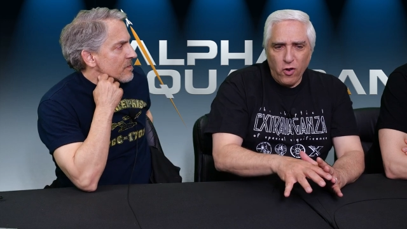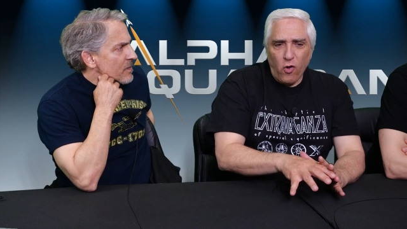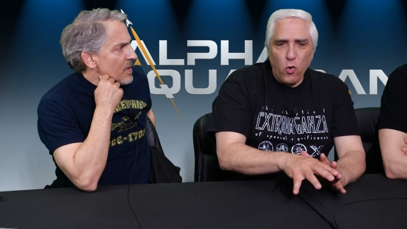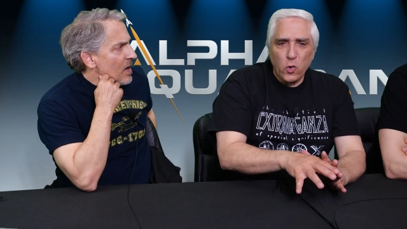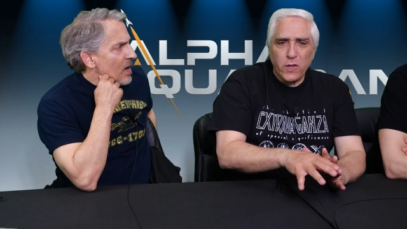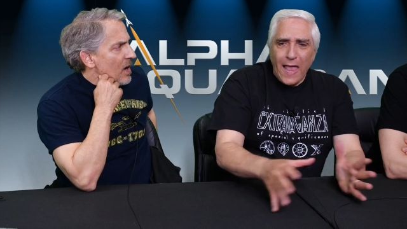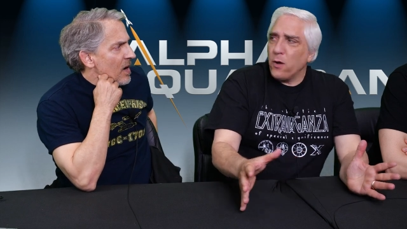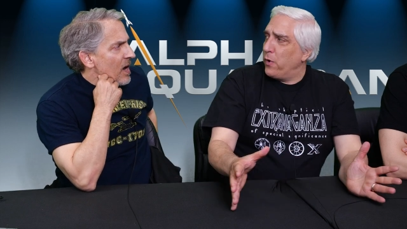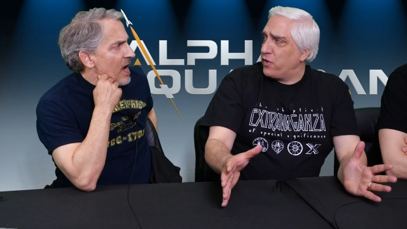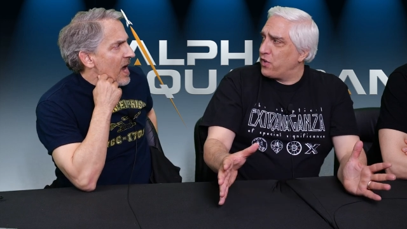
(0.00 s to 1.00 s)
Speaker 1: a whole
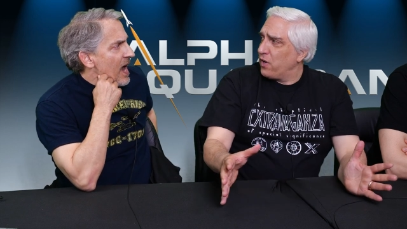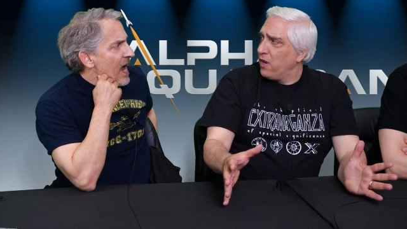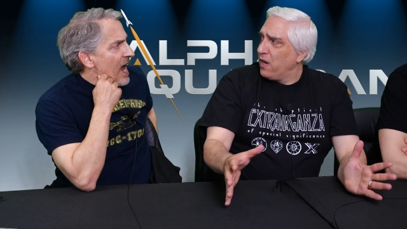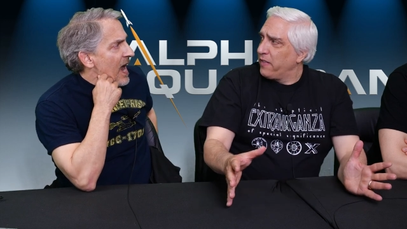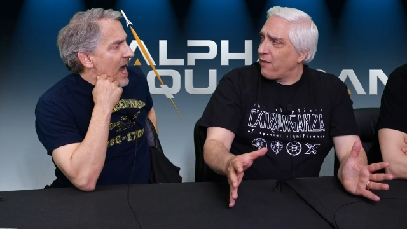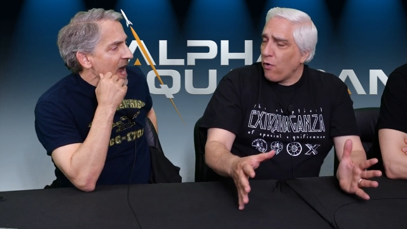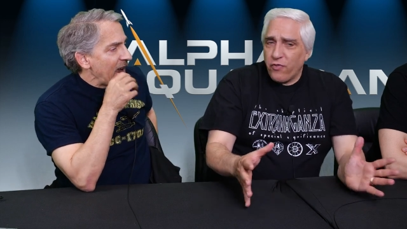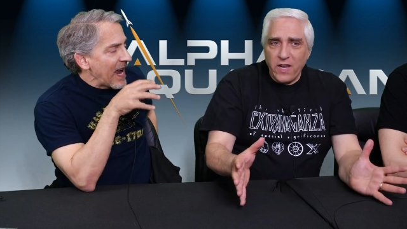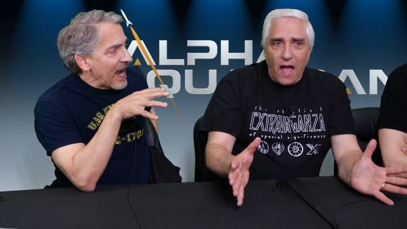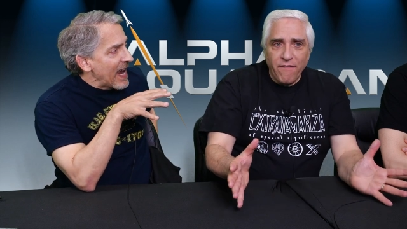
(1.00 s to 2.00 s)
language they
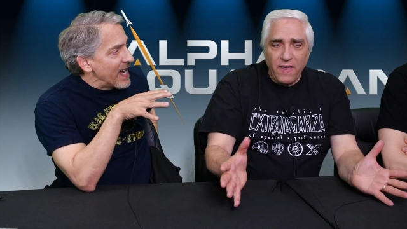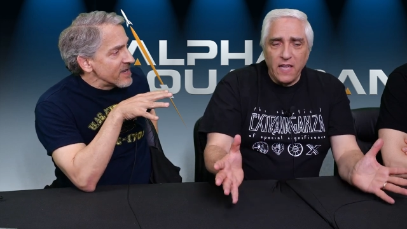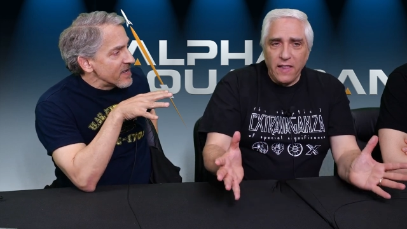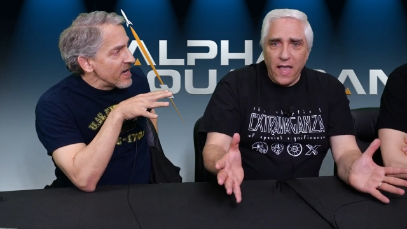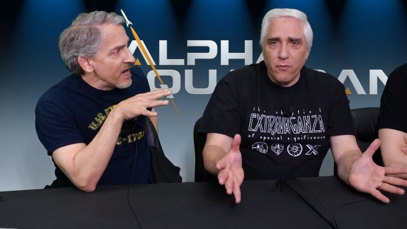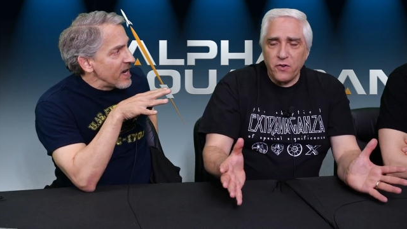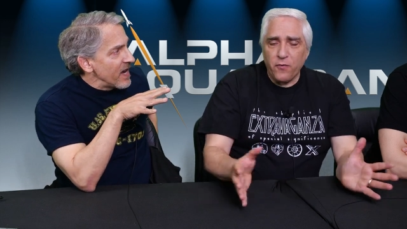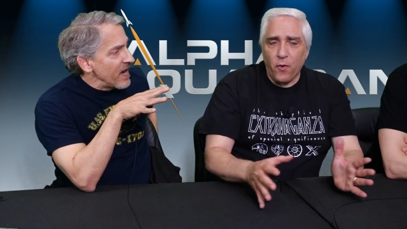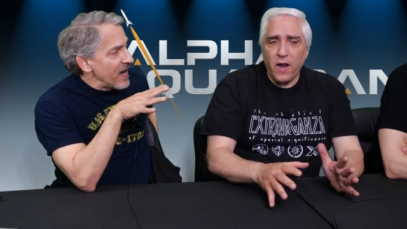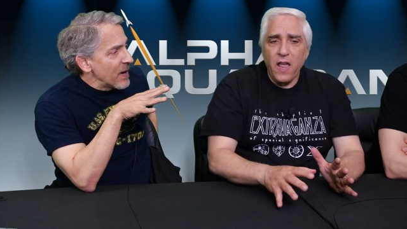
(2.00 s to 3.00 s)
wrote the Navi and language
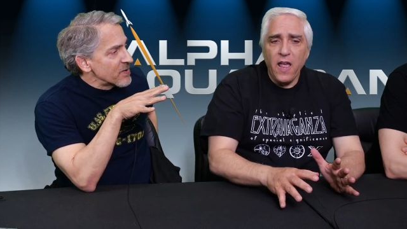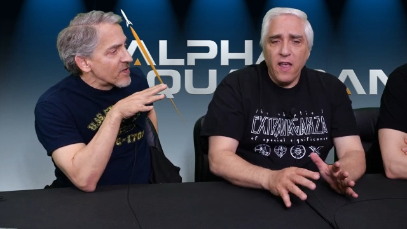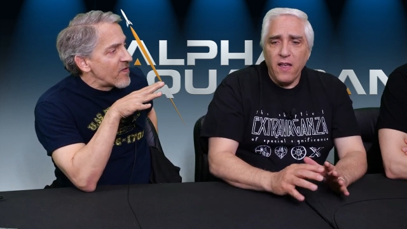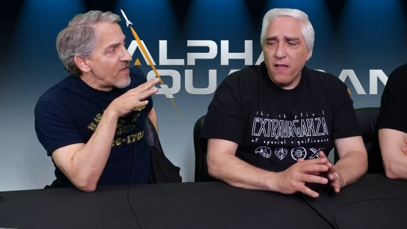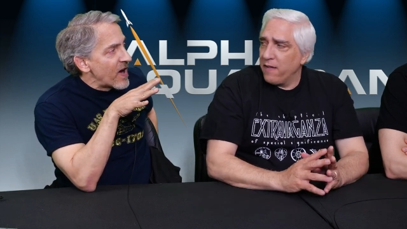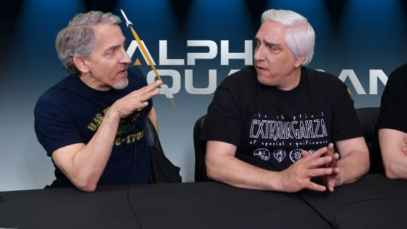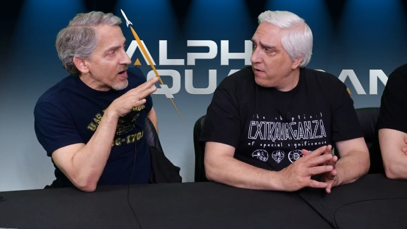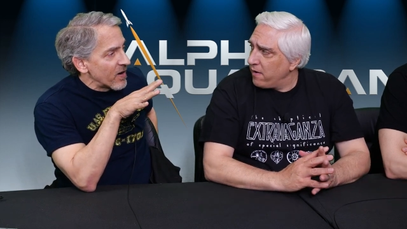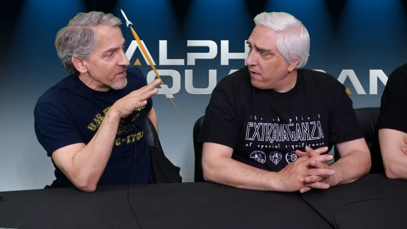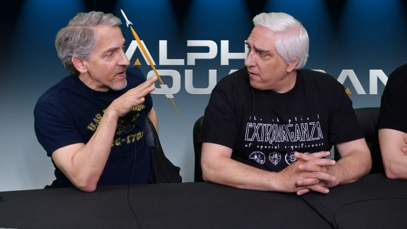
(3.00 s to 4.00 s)
for it. It yeah. was
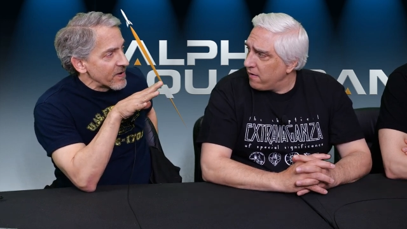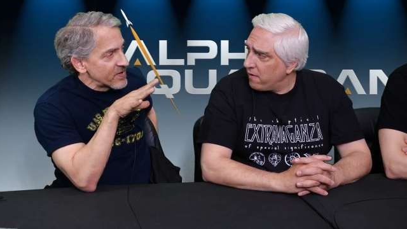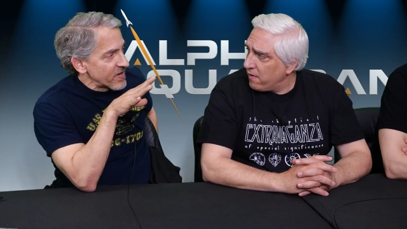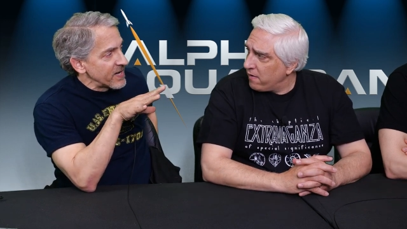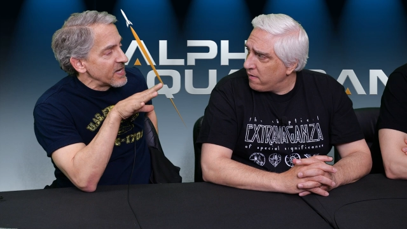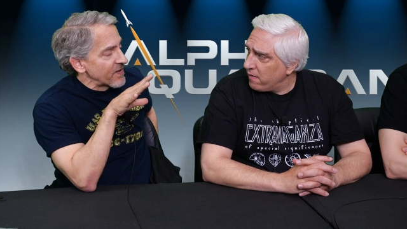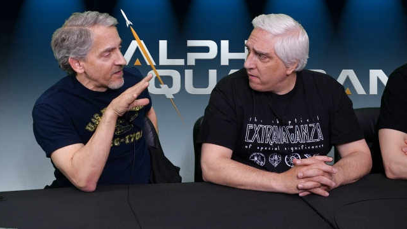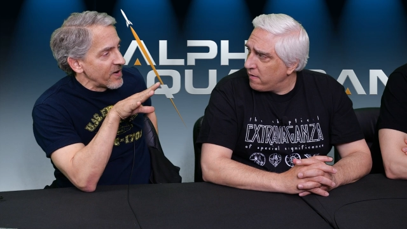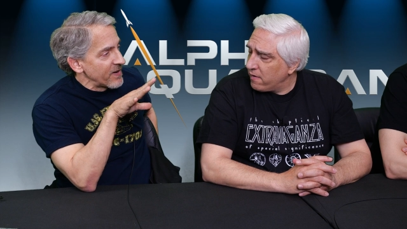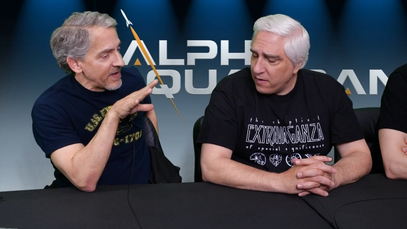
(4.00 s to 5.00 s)
Speaker 2: very, very scientific.
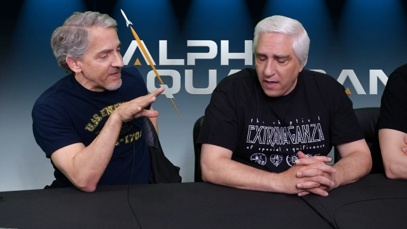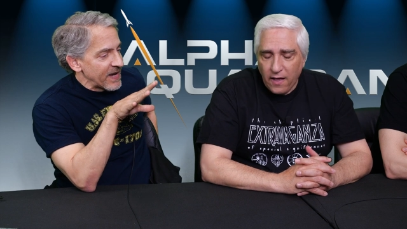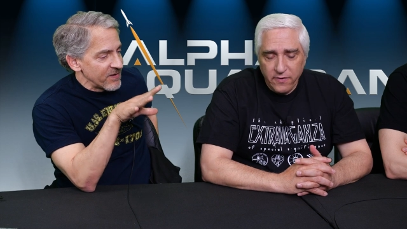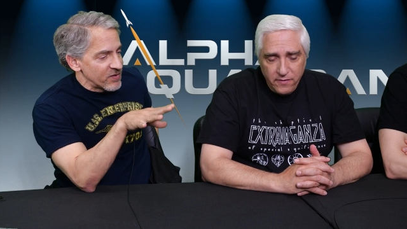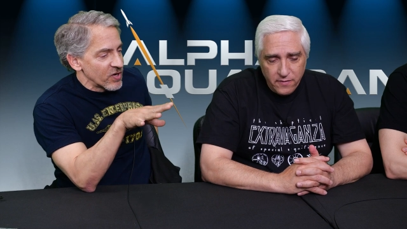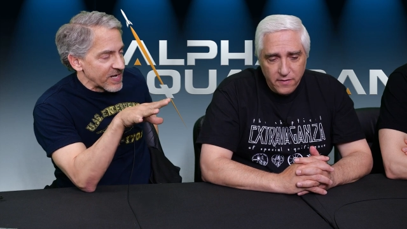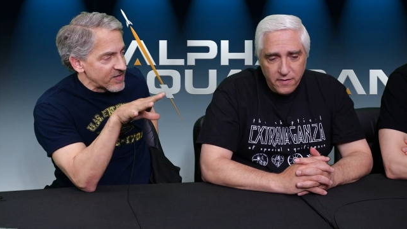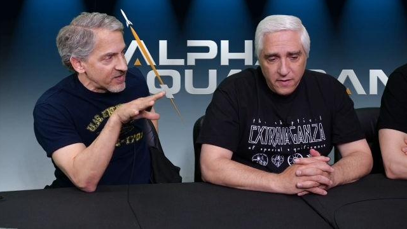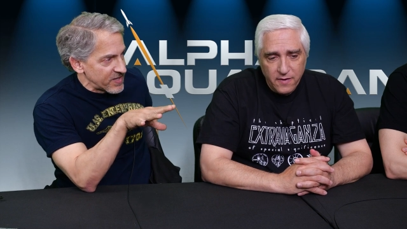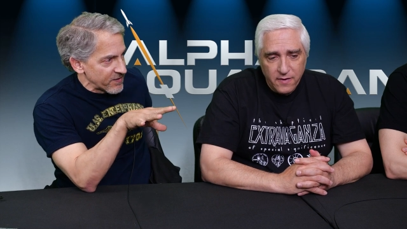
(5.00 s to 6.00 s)
Very, they, yes. they took
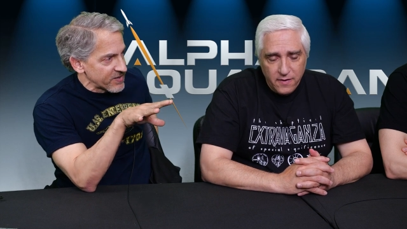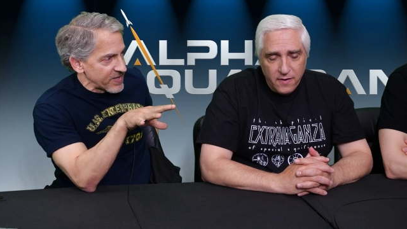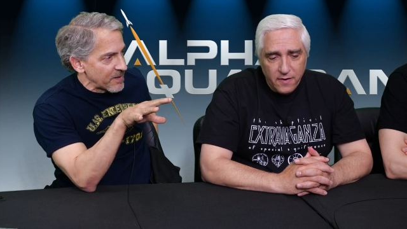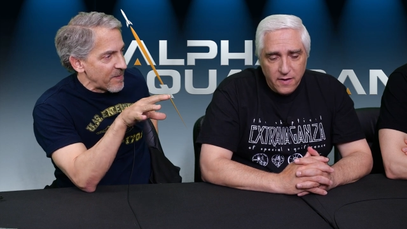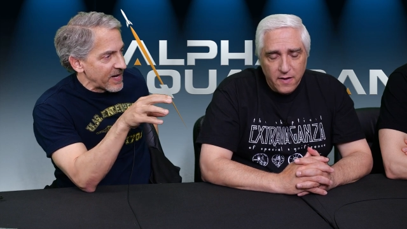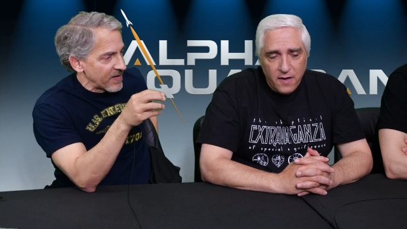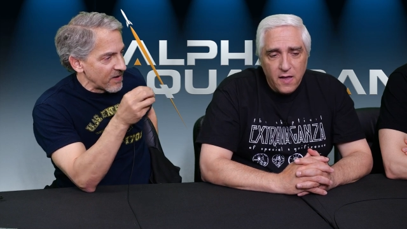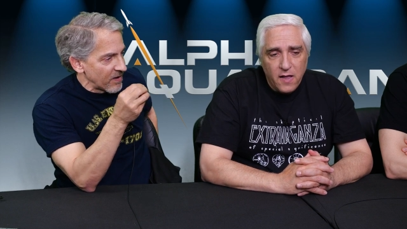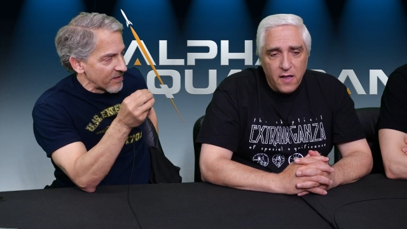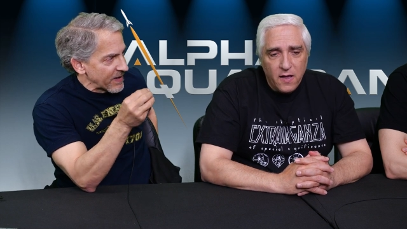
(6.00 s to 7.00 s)
it seriously to make it
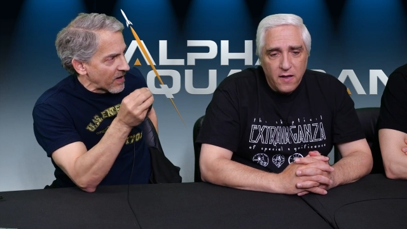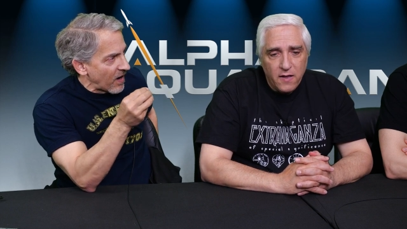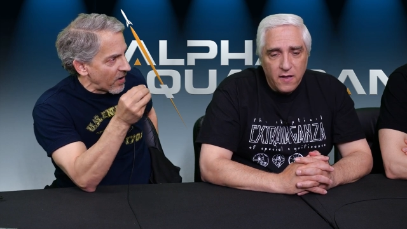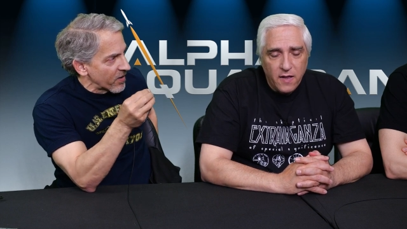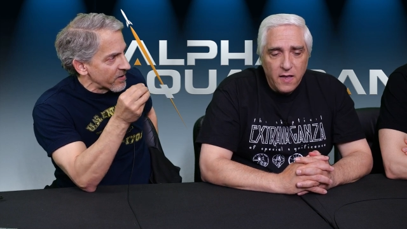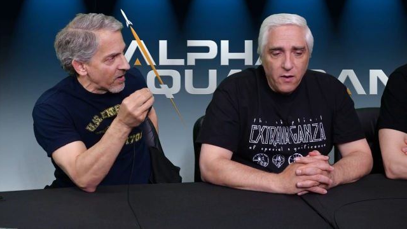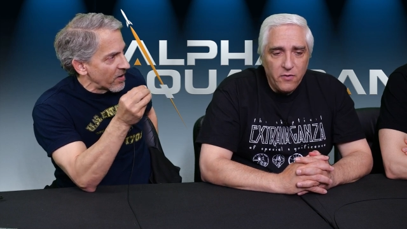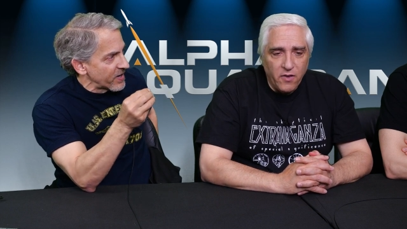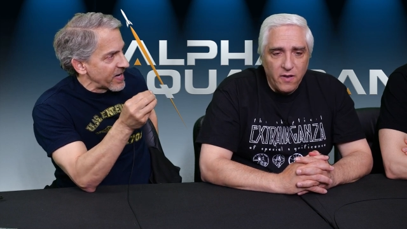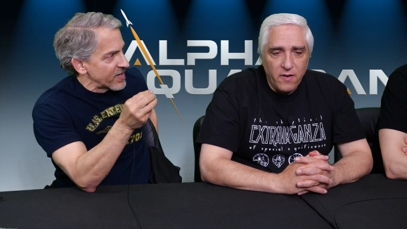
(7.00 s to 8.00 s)
uh, like a hard, it was
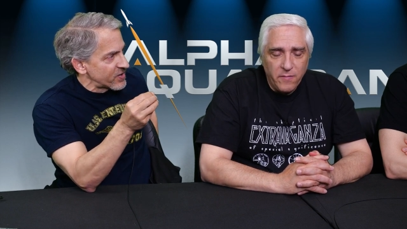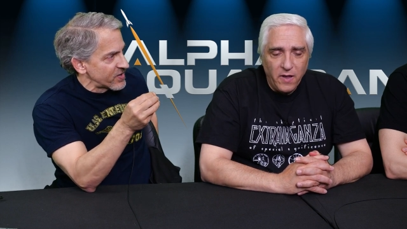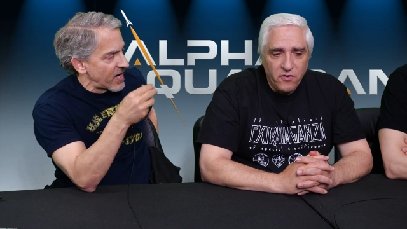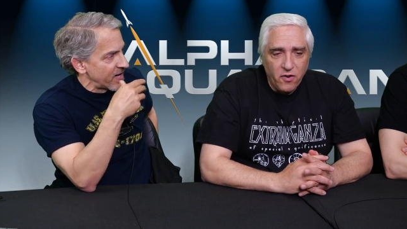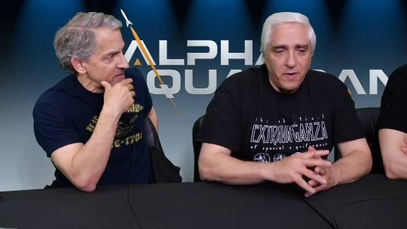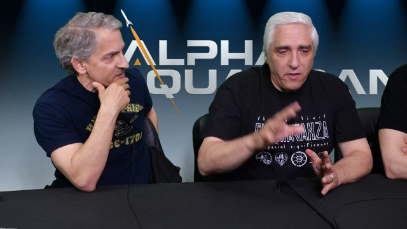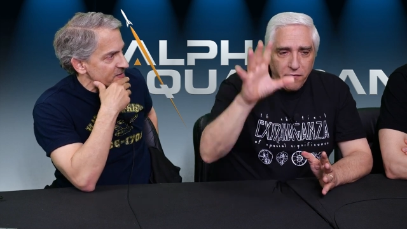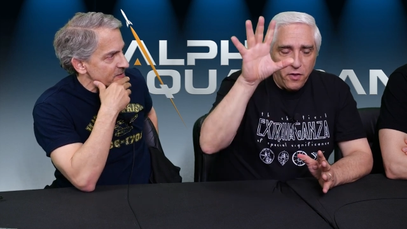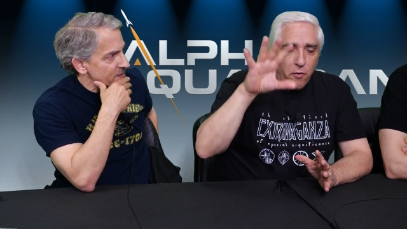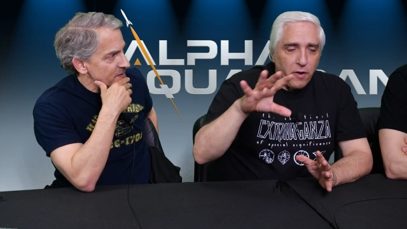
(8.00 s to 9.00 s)
hard good. I'm not sure about
Speaker 1: the
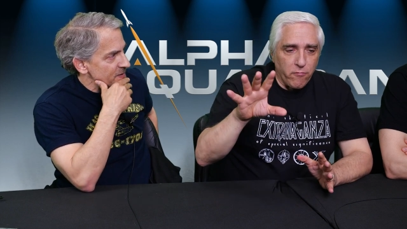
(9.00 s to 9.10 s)
floating